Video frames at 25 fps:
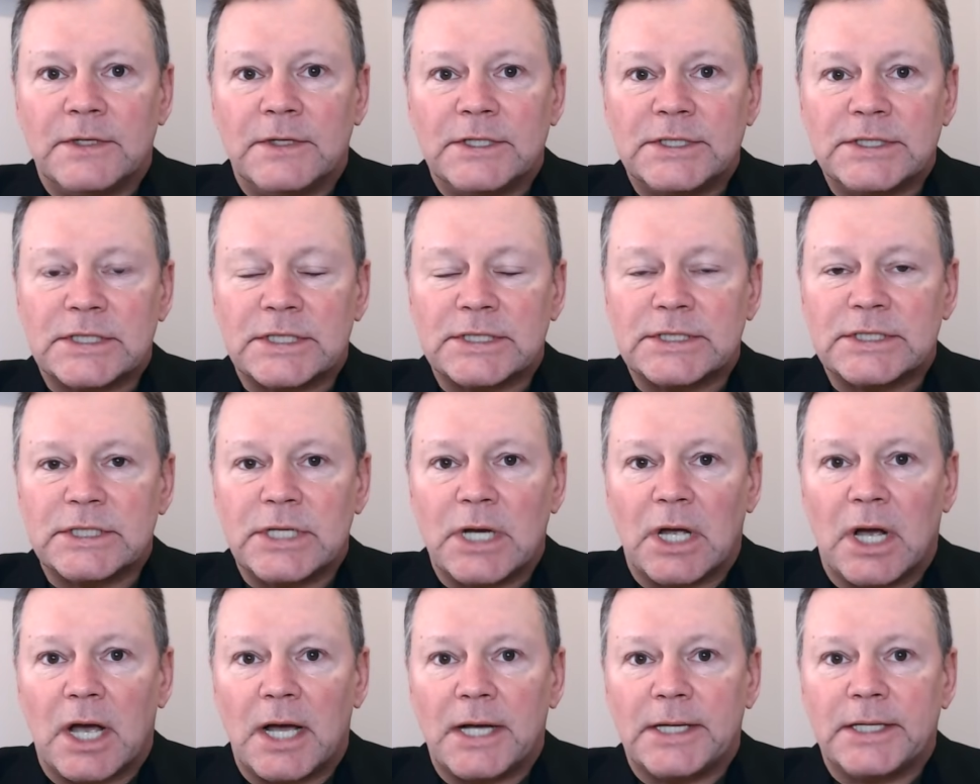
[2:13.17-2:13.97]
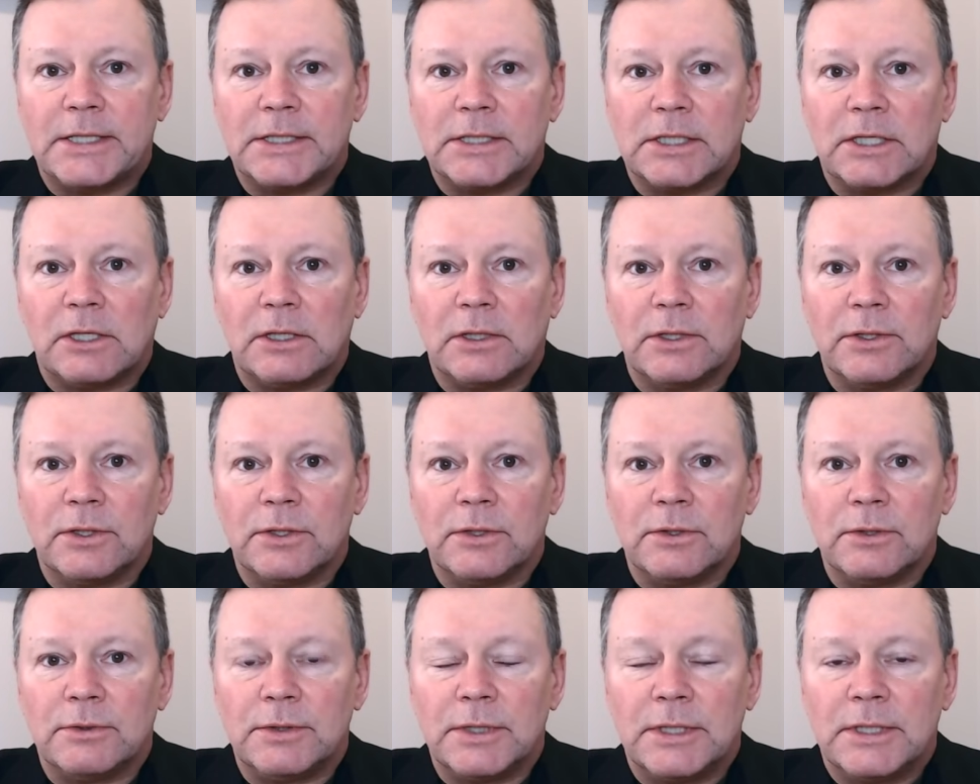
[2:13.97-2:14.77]
this does not
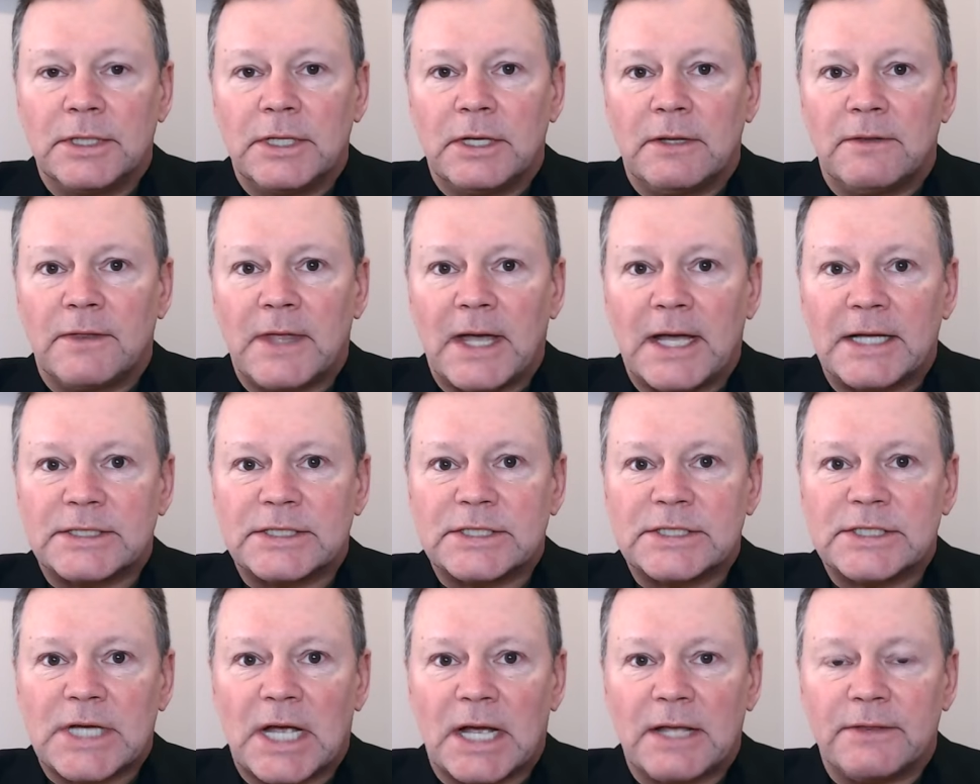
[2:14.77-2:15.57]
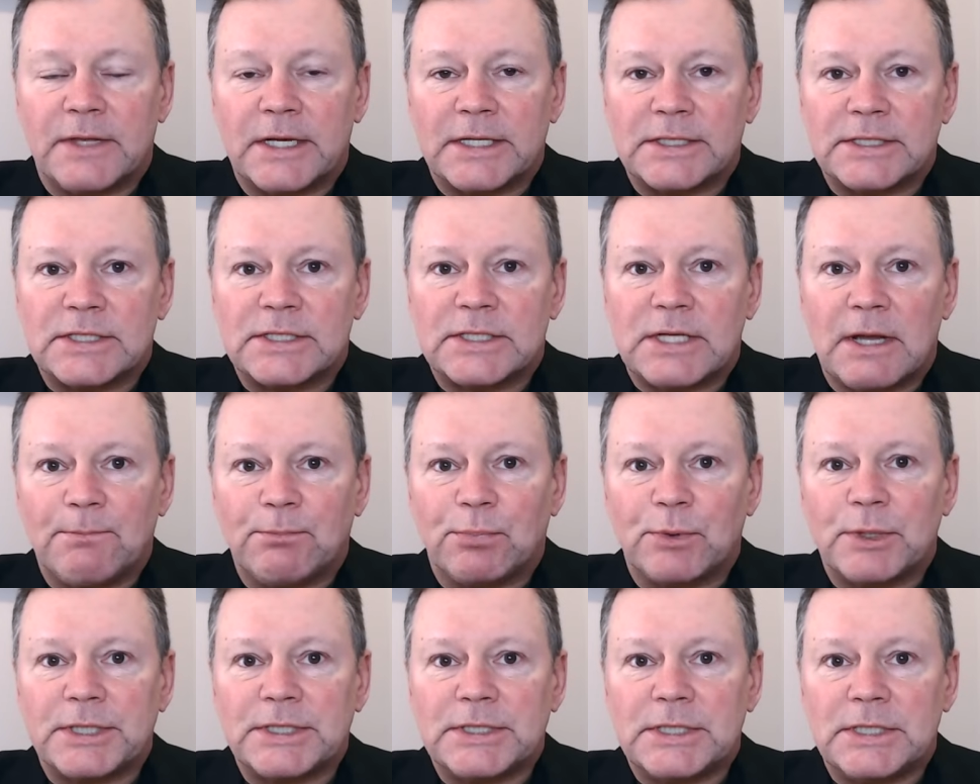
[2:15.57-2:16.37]
include that
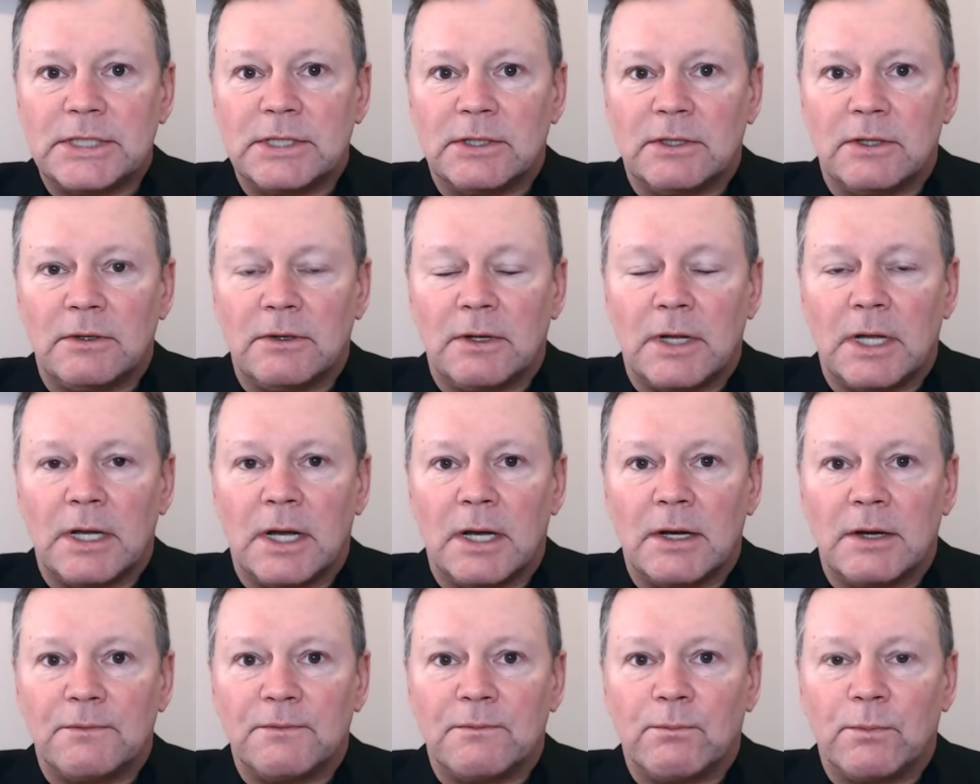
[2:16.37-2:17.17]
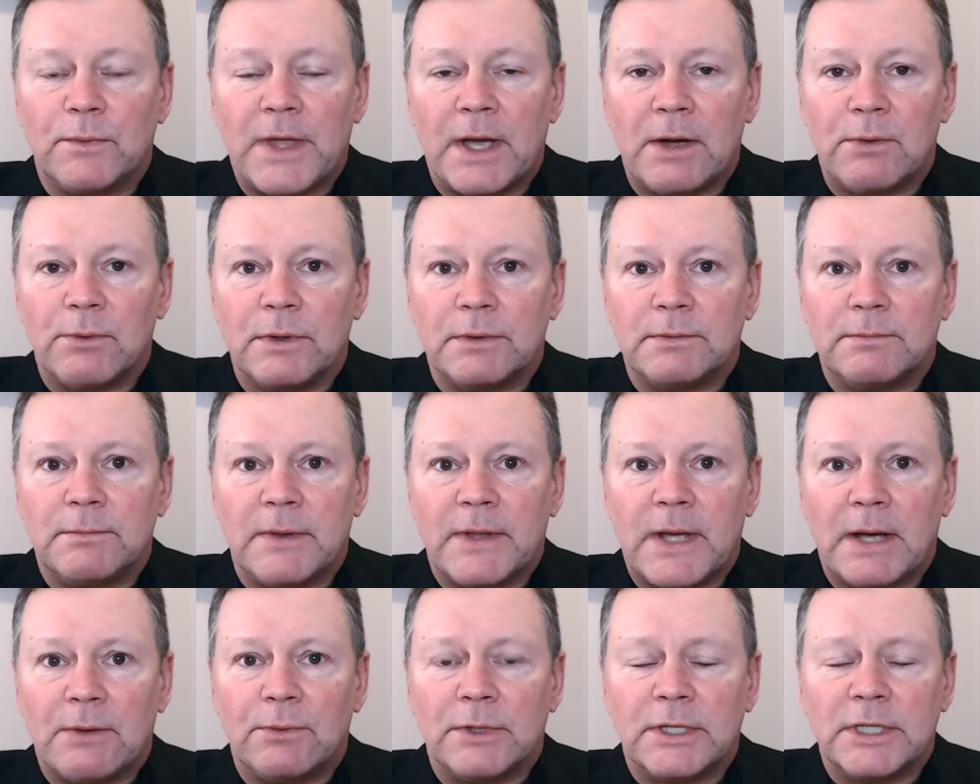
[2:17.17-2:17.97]
separate deal that
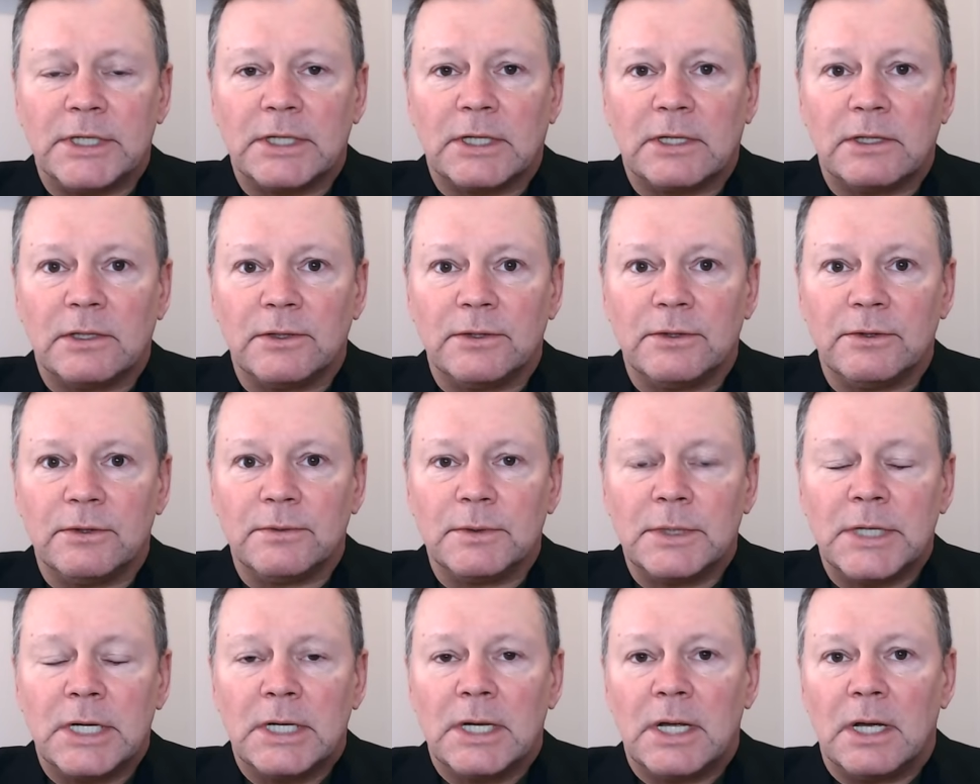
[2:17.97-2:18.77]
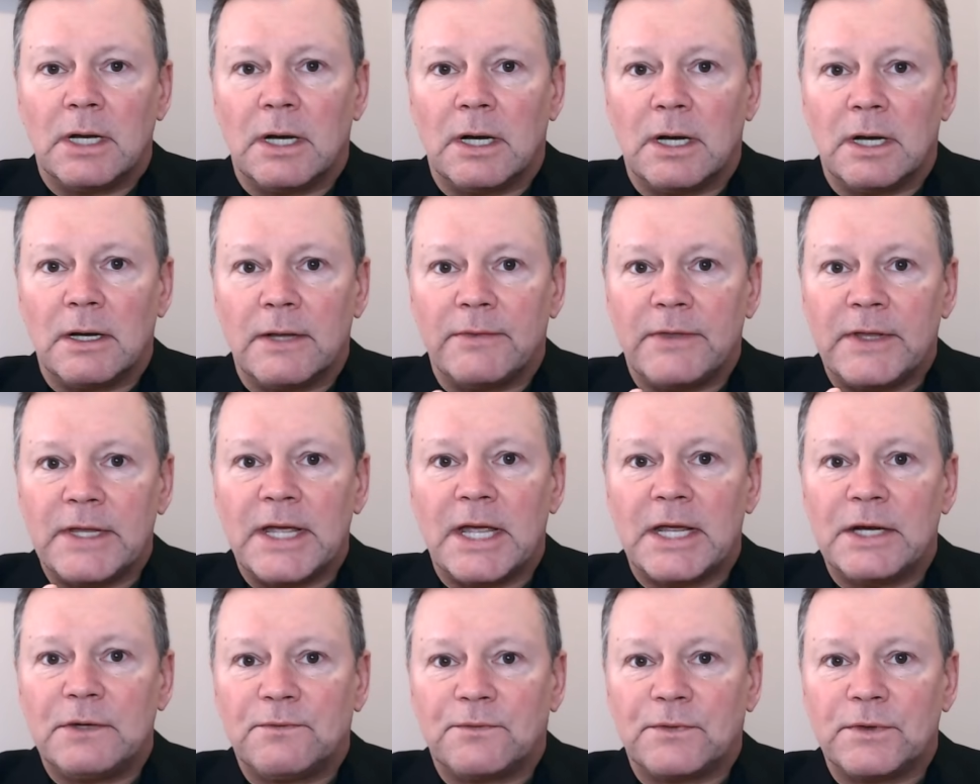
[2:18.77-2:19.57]
would include the
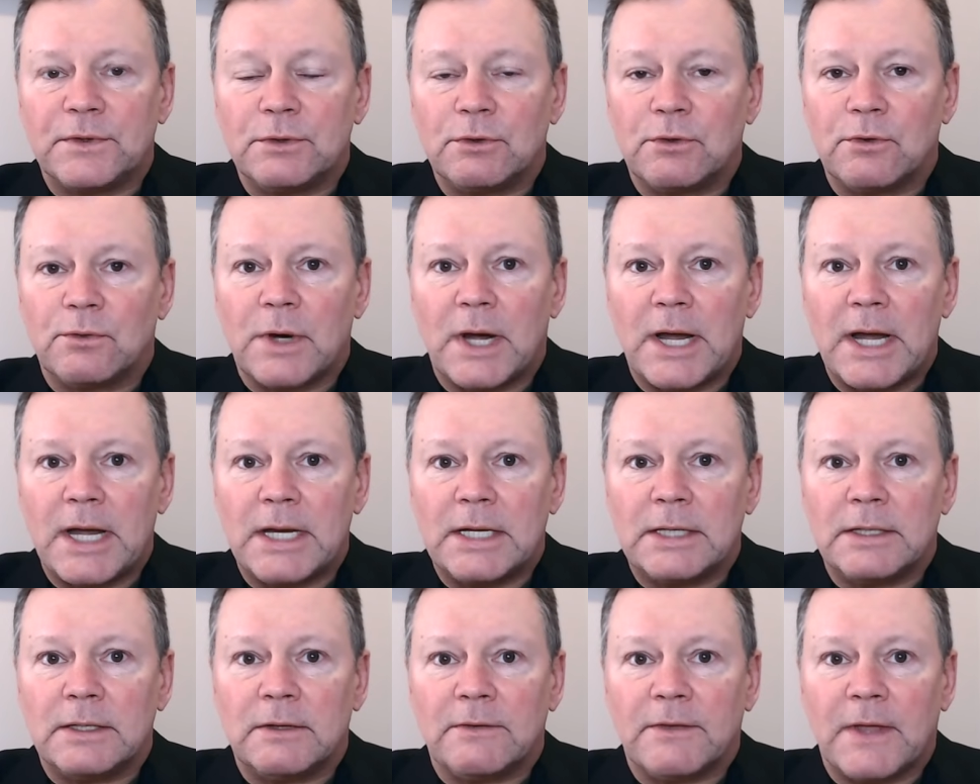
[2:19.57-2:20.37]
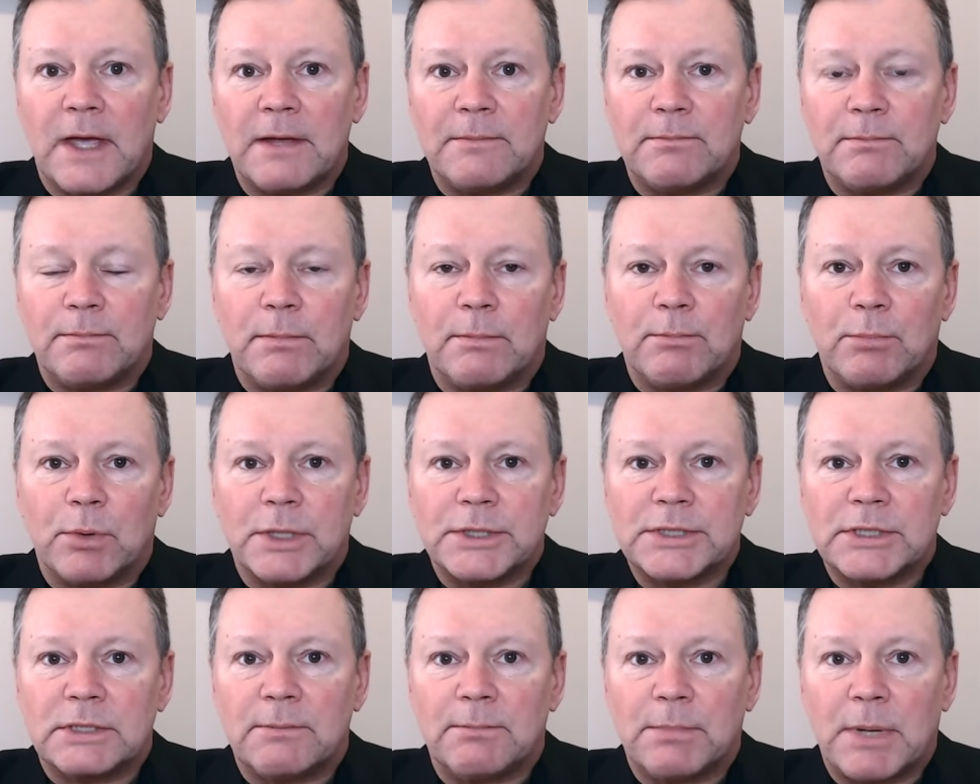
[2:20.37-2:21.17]
aid for Ukraine that
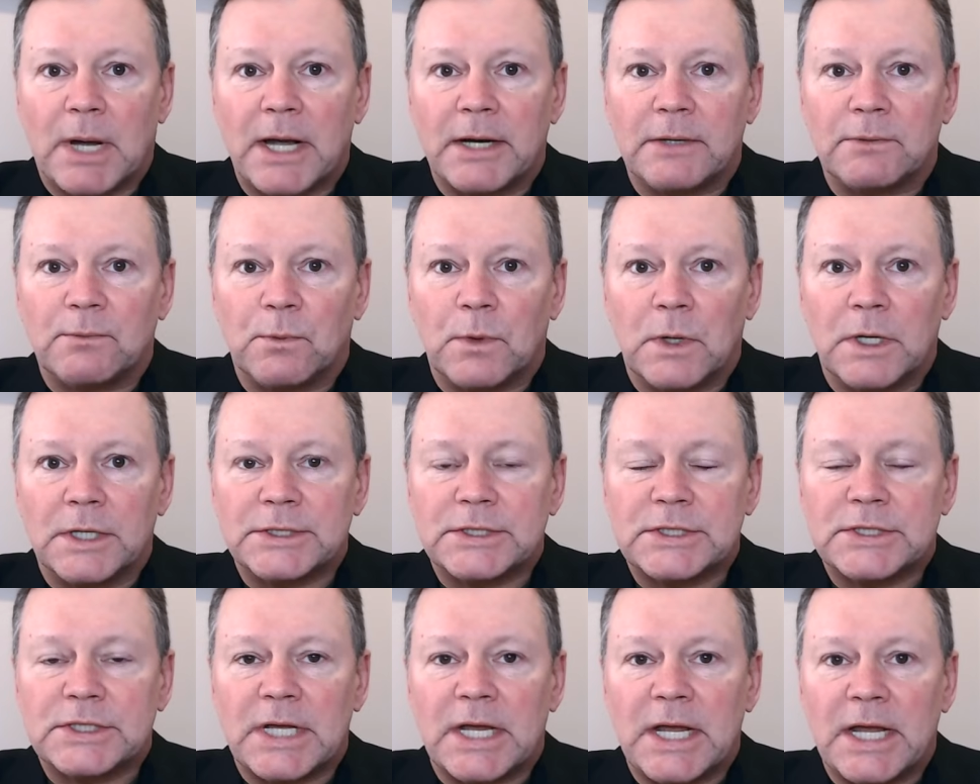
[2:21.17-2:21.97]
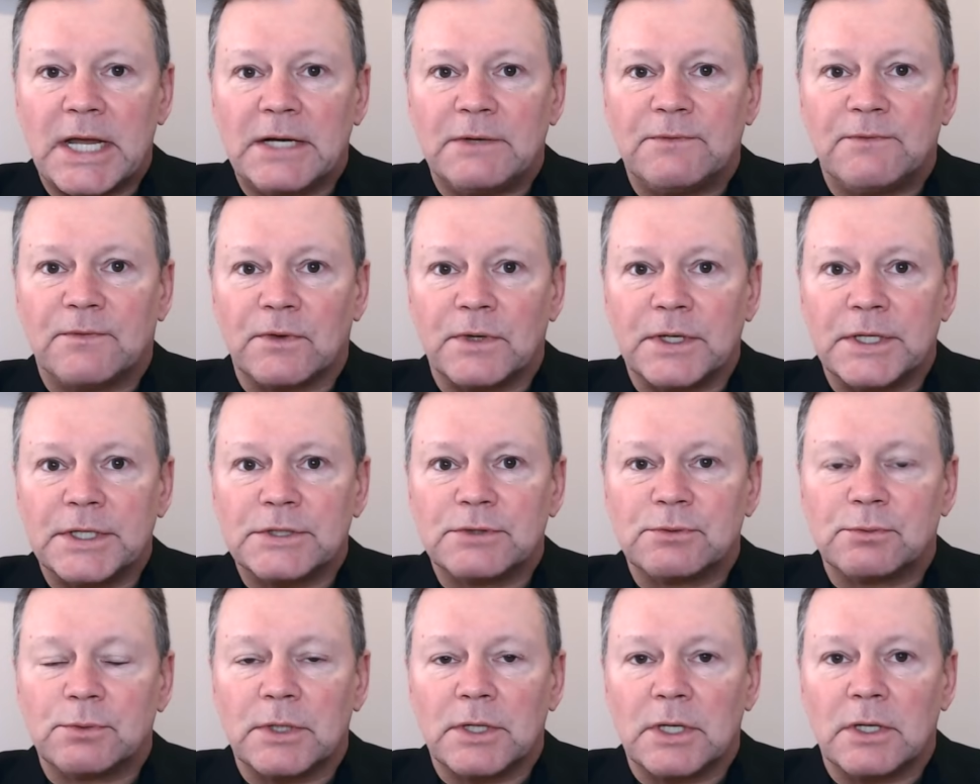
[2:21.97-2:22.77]
President Biden wants, aid for
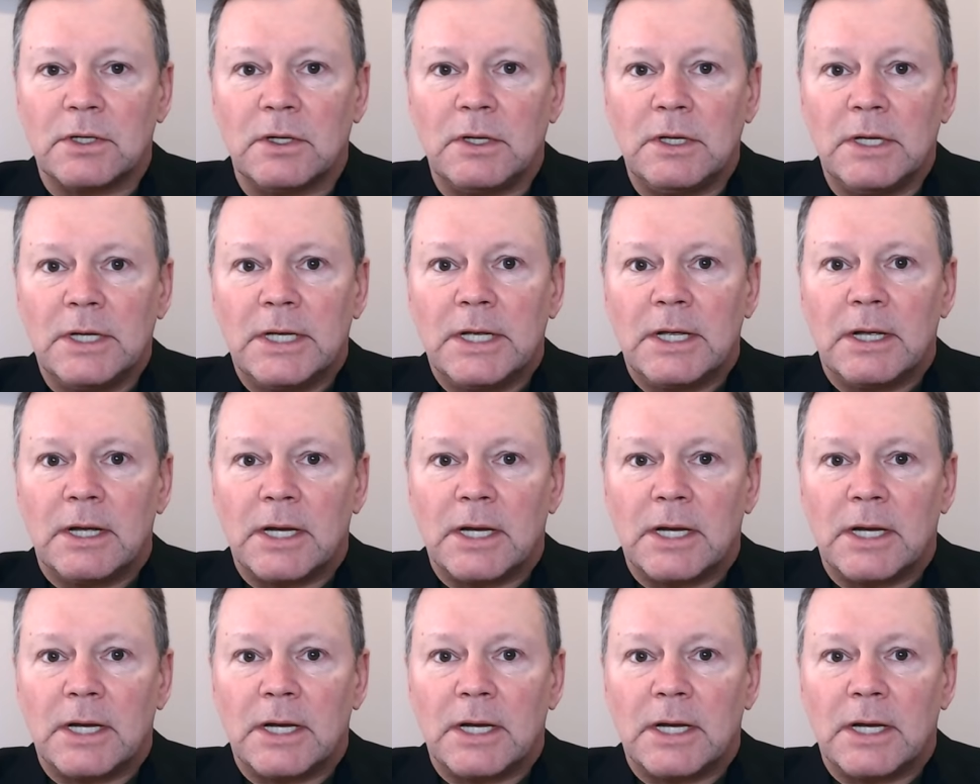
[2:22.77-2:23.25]
Israel,